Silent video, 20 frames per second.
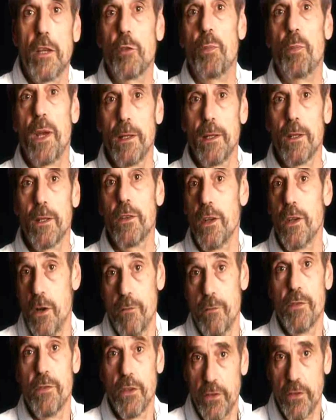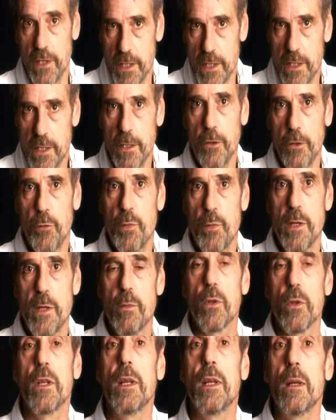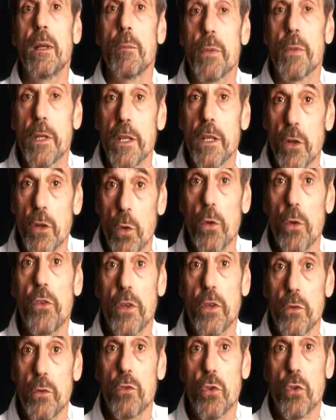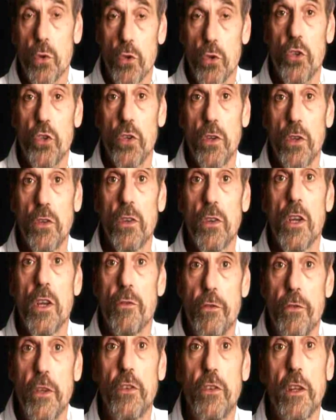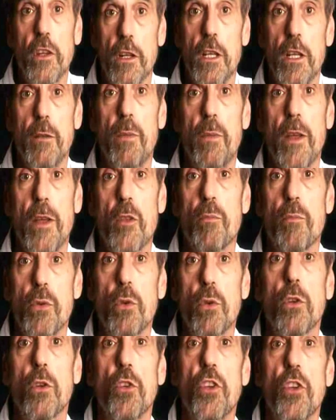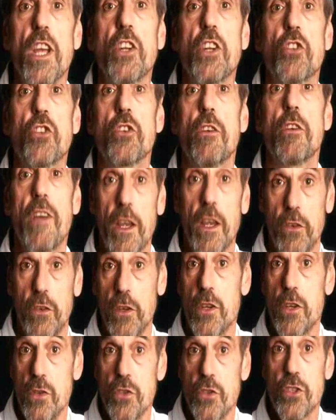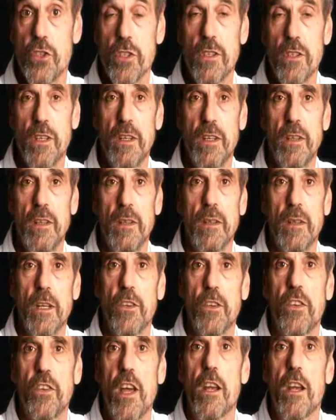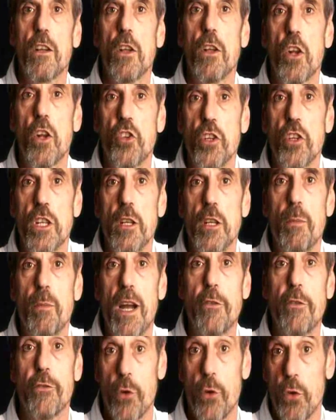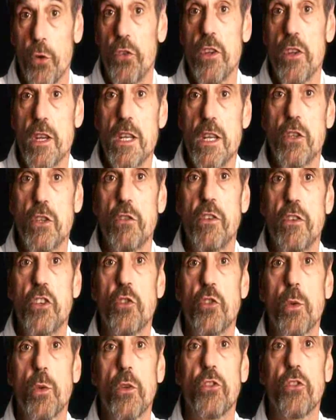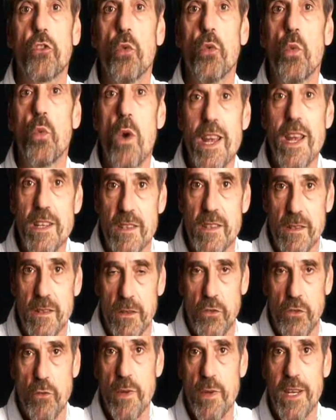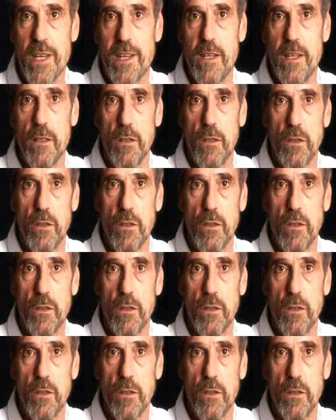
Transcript: The death penalty obviously kills people, but it also tortures, physically by the brutal nature of execution, and psychologically by forcing individuals to wait to be